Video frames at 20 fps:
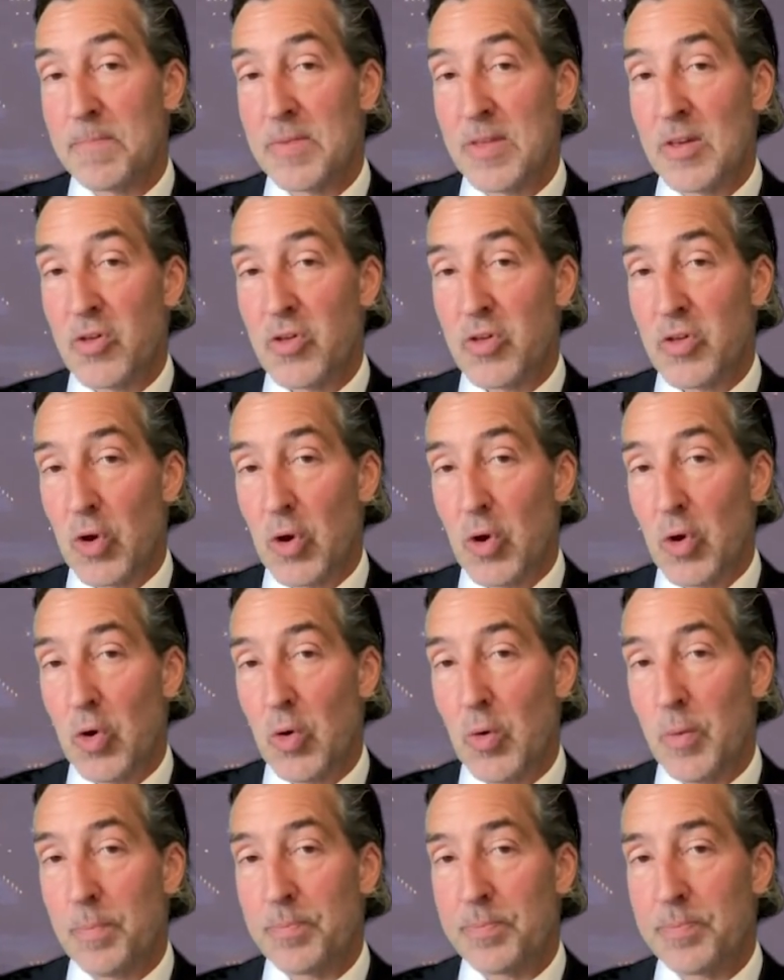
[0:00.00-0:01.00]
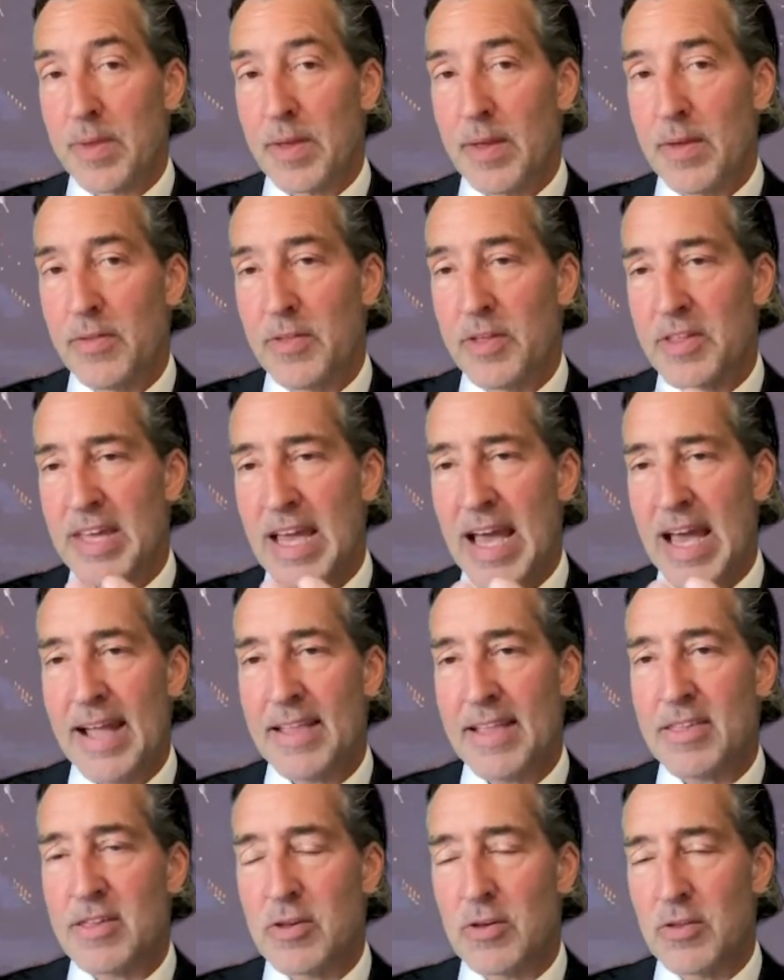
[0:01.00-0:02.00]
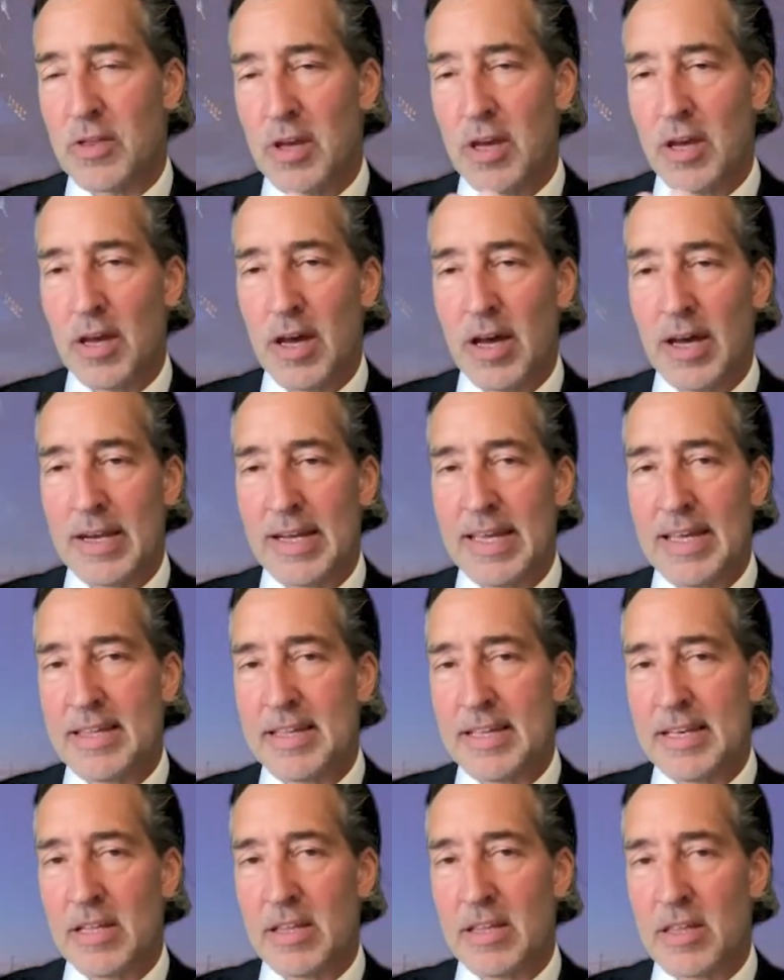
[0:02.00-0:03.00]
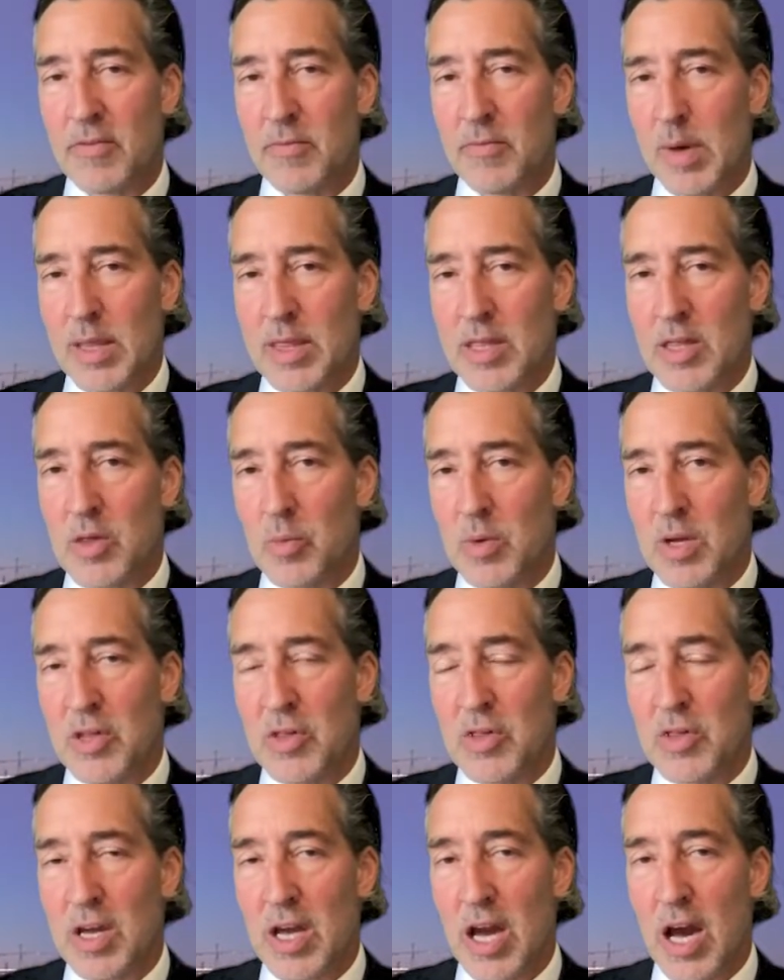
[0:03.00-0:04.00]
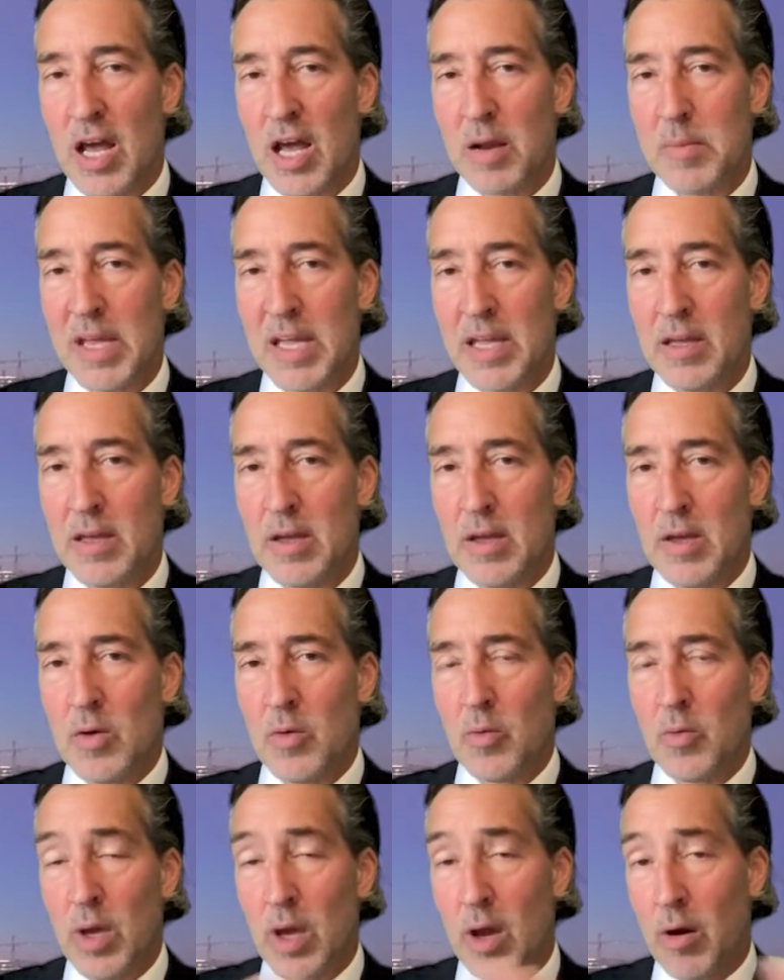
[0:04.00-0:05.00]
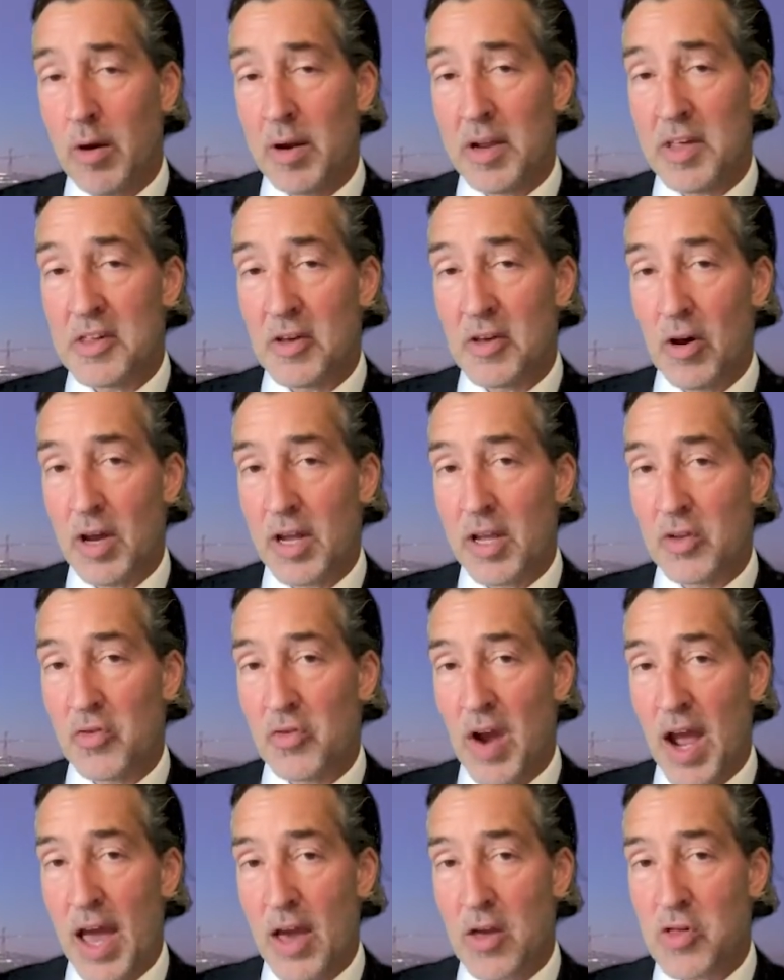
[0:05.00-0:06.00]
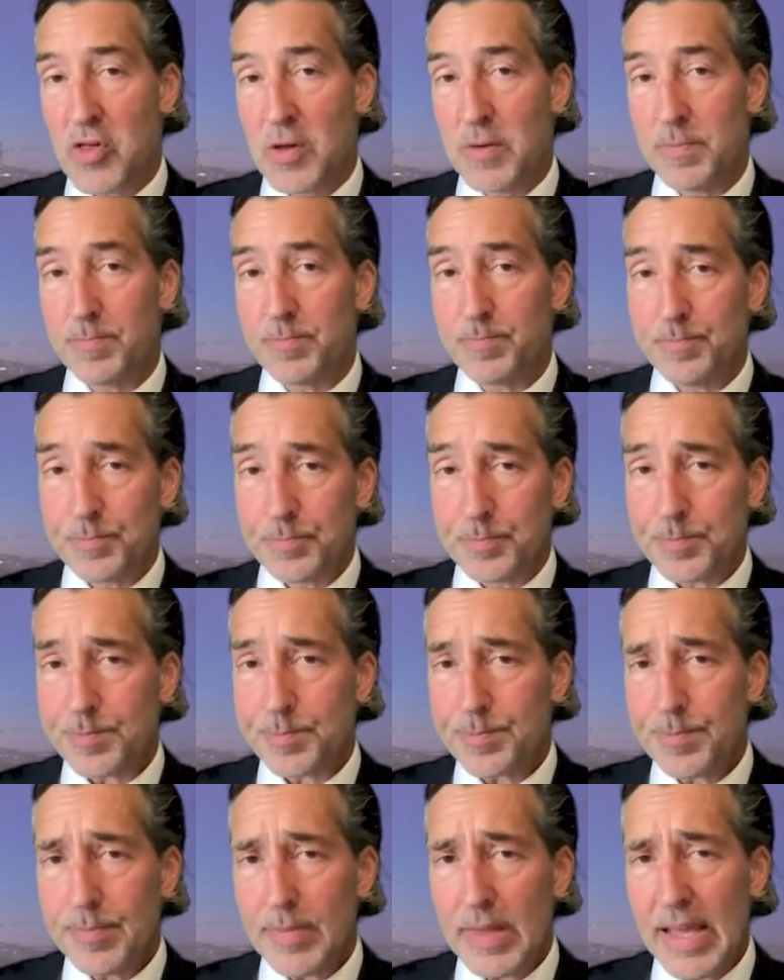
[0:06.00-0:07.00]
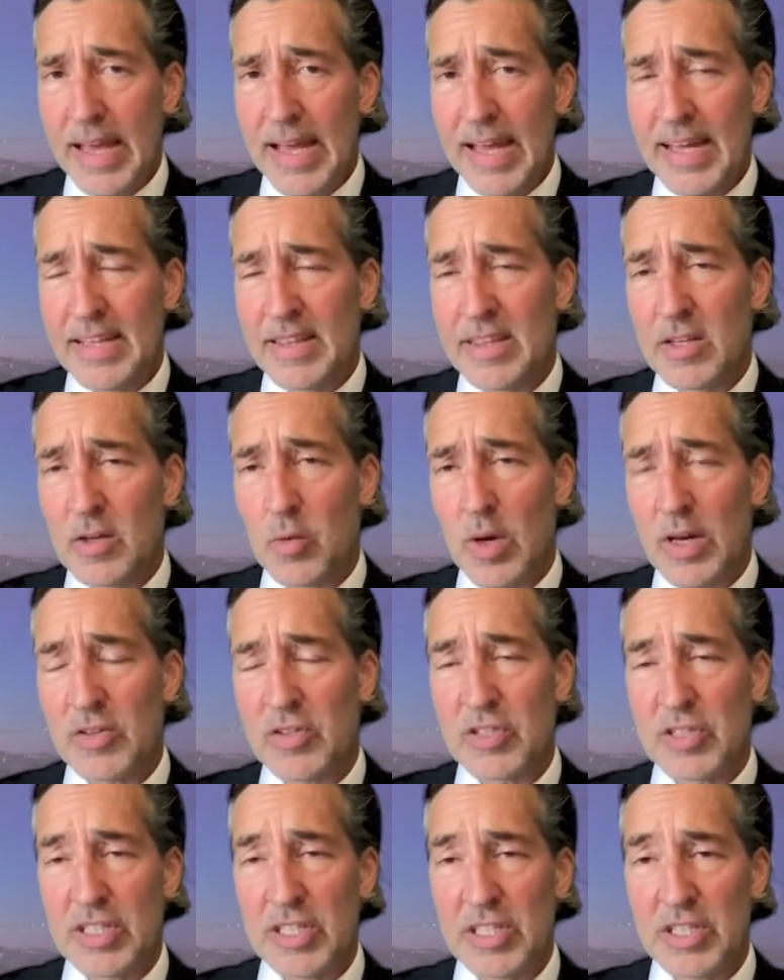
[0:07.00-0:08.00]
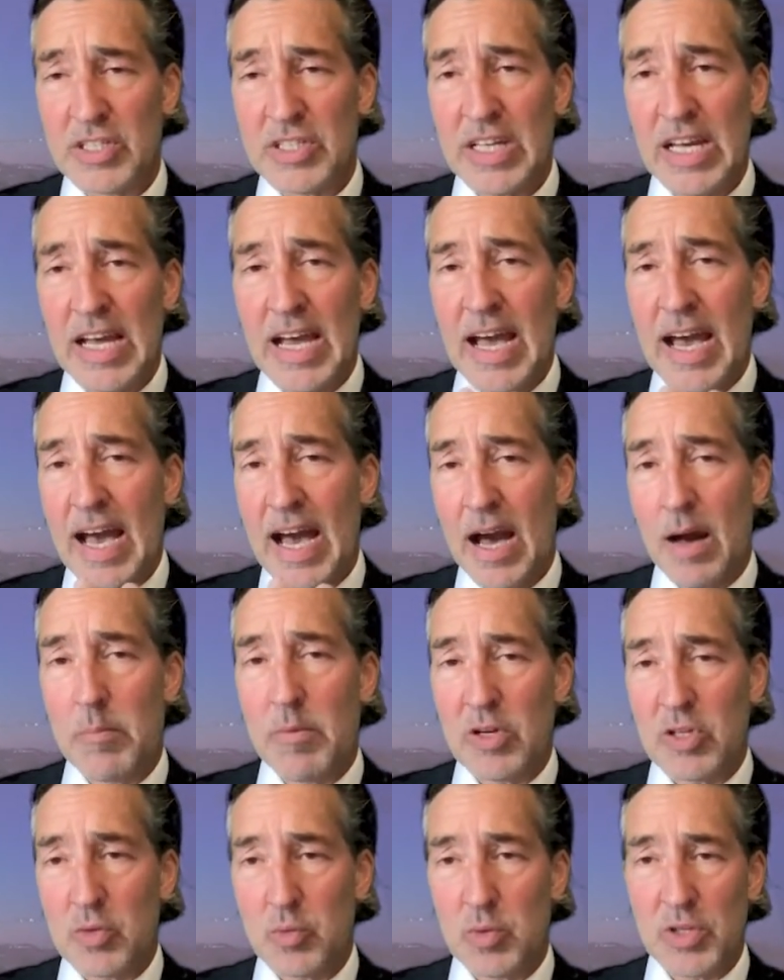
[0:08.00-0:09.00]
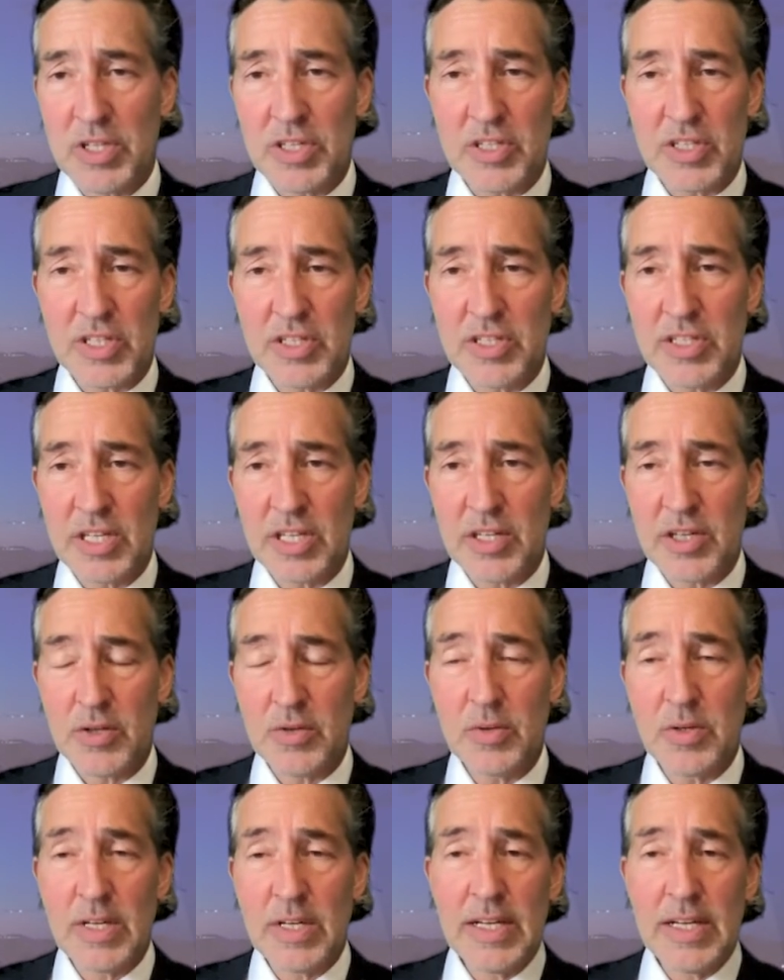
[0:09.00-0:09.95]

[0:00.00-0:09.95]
So this adds to the uneasiness about the Swedish economy. We already saw a contraction, and the question is, how much will this continue?